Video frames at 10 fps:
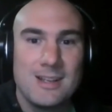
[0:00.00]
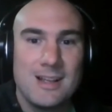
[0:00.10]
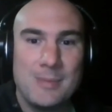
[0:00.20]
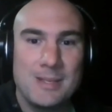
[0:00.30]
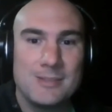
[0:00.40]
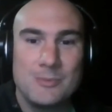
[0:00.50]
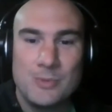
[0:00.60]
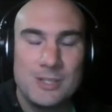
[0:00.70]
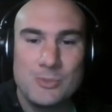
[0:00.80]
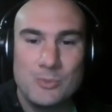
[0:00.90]
I mean,
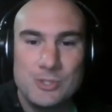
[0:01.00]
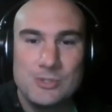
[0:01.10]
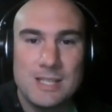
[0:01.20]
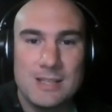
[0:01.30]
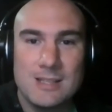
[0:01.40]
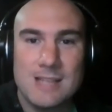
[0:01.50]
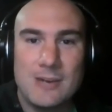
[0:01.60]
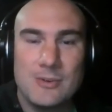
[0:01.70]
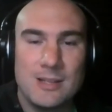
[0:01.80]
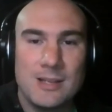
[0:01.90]
would you say that's accurate?